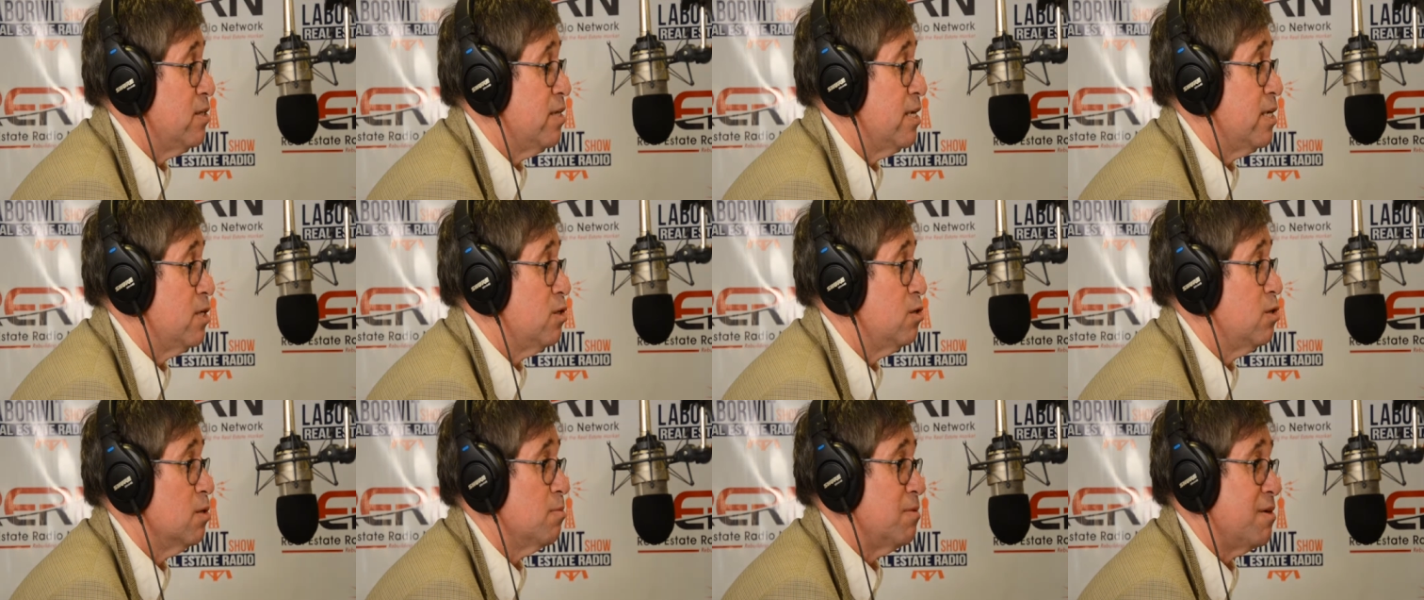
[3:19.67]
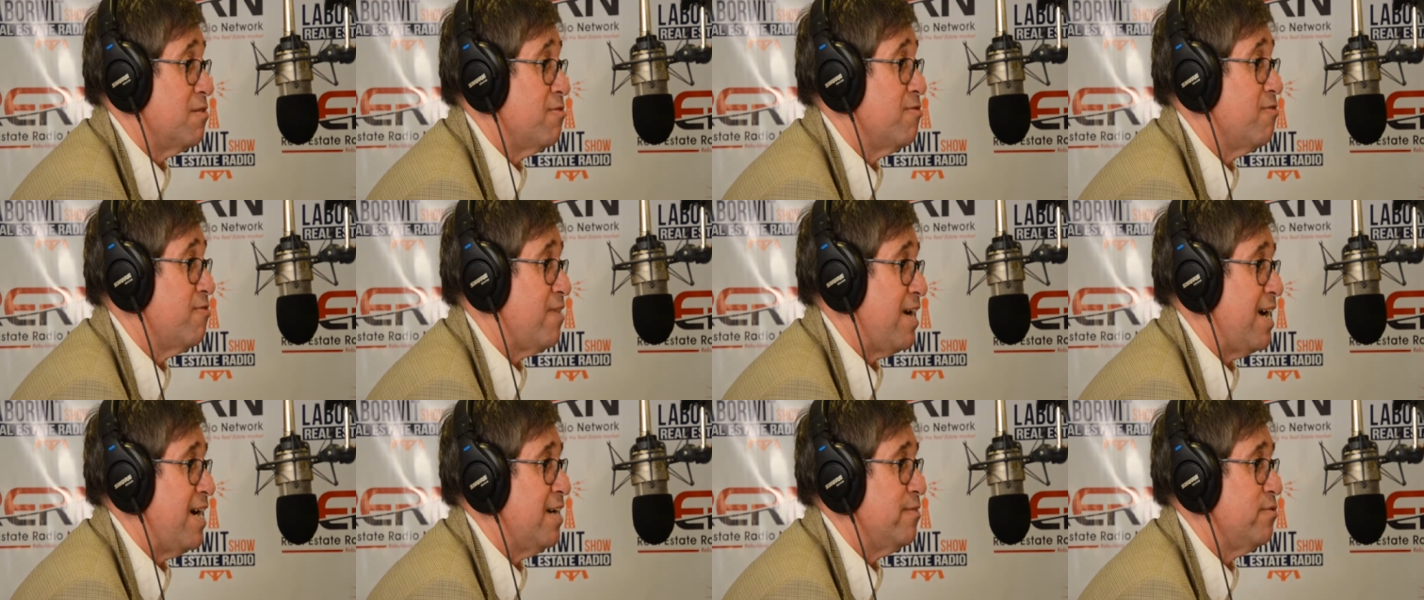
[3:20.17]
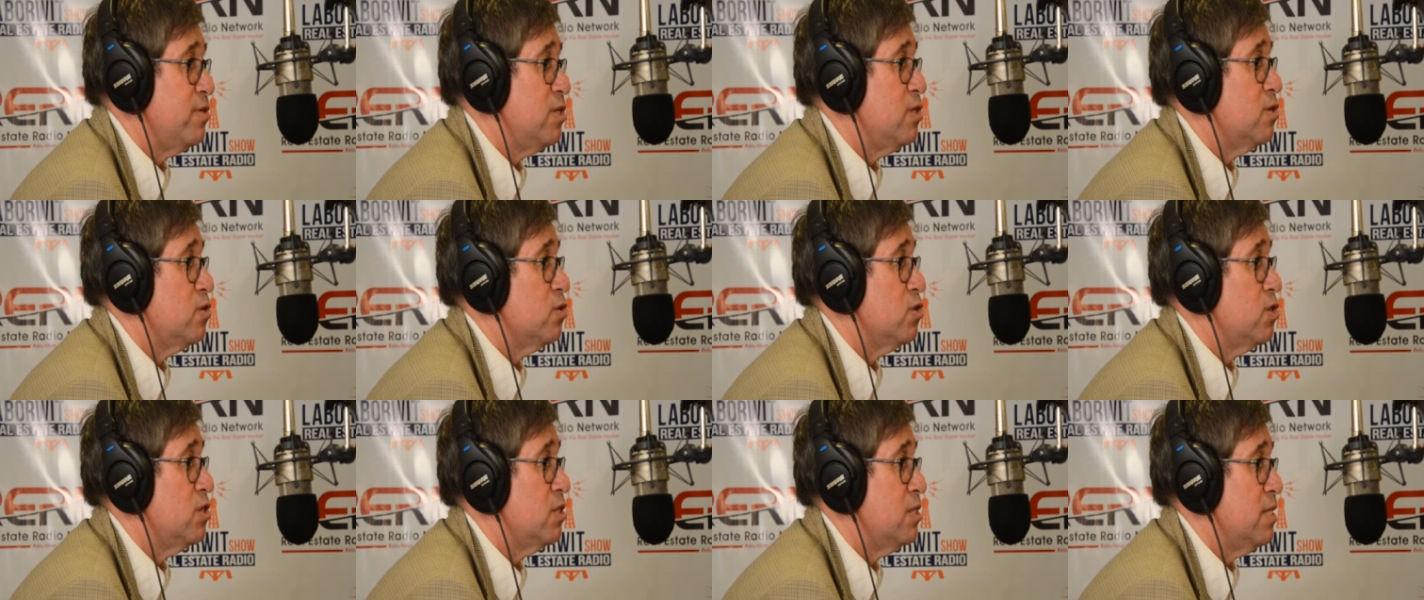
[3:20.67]
and then it took me five
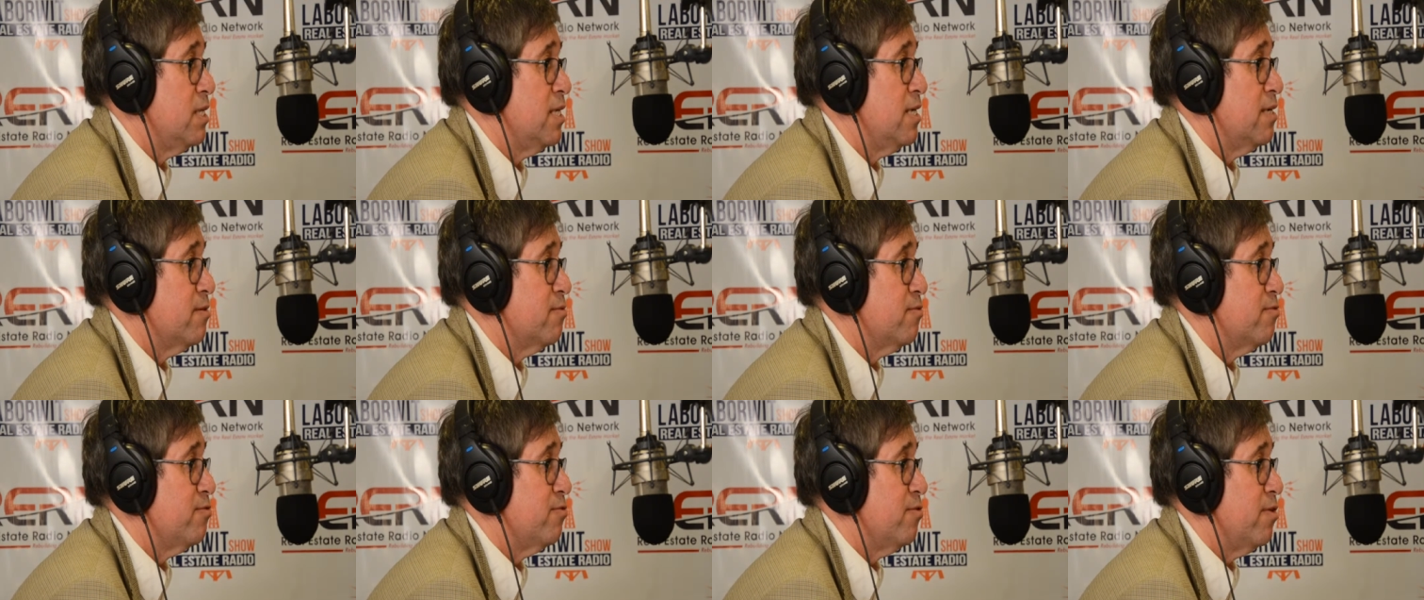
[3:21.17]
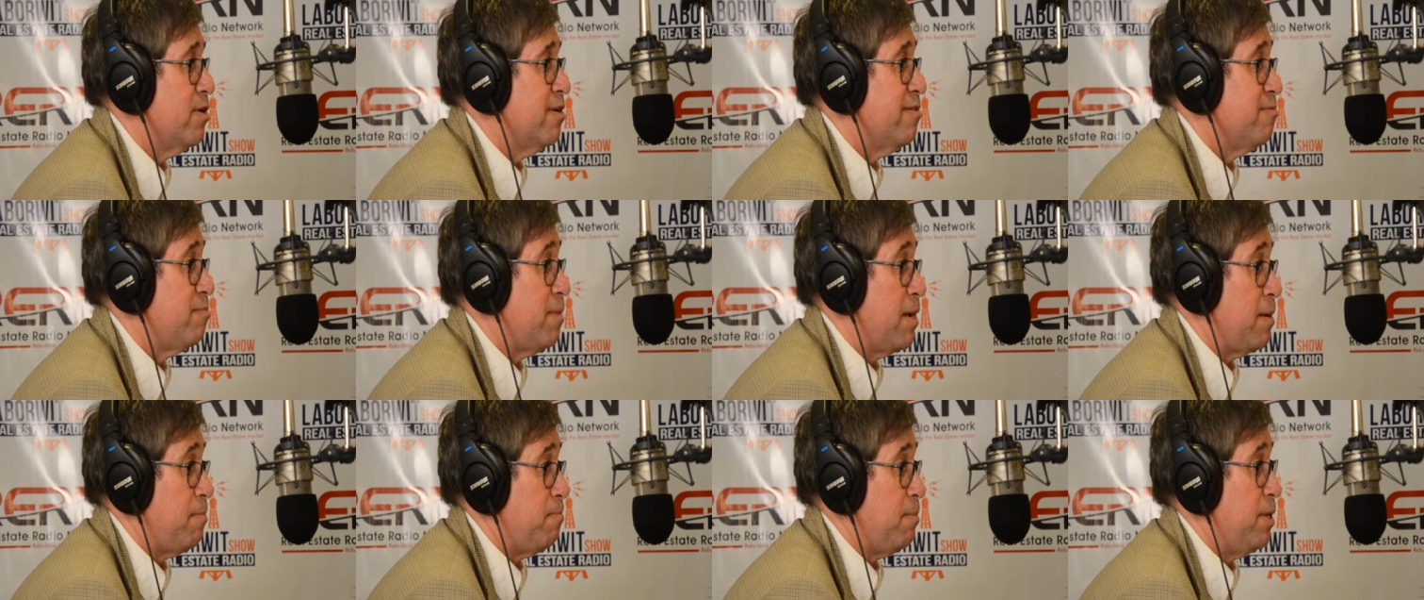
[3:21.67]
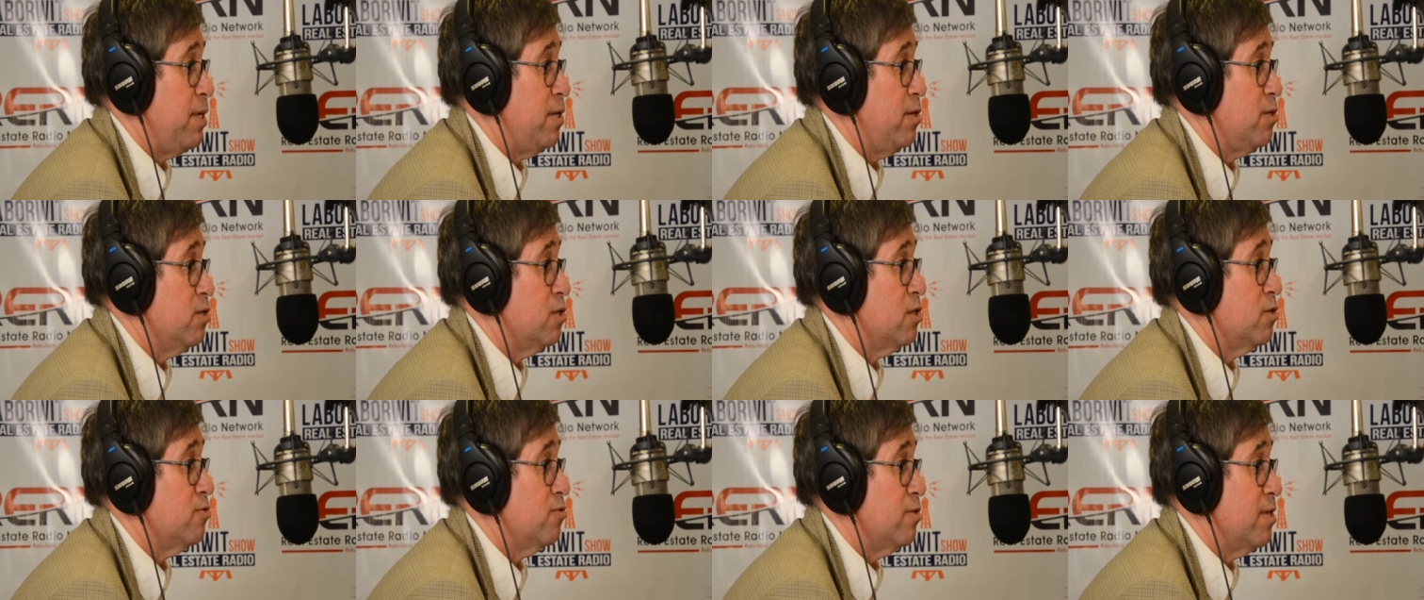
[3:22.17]
years sitting in front of my
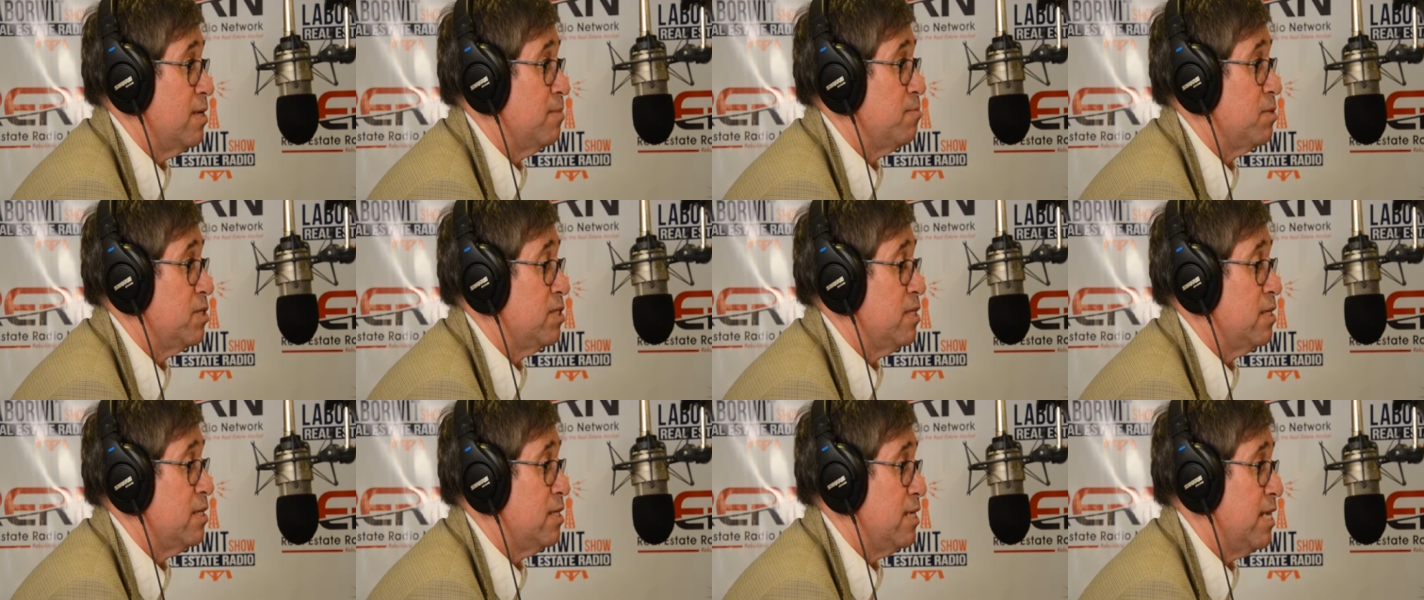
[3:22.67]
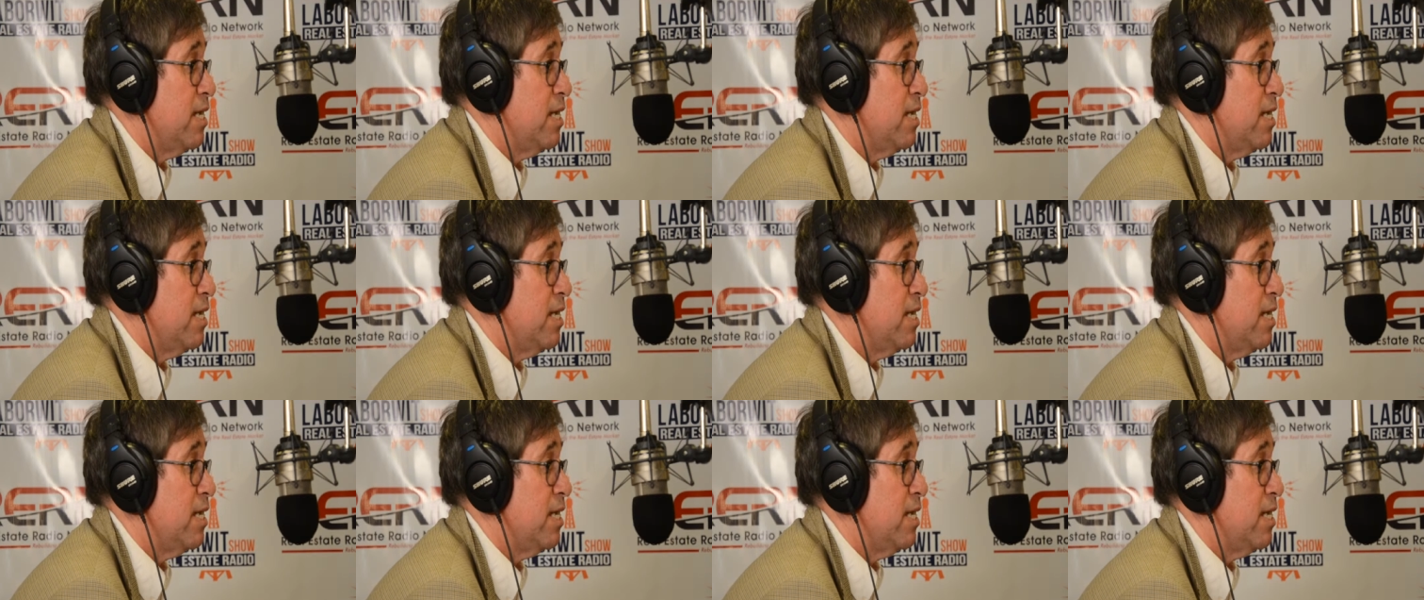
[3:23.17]
peers for them to say,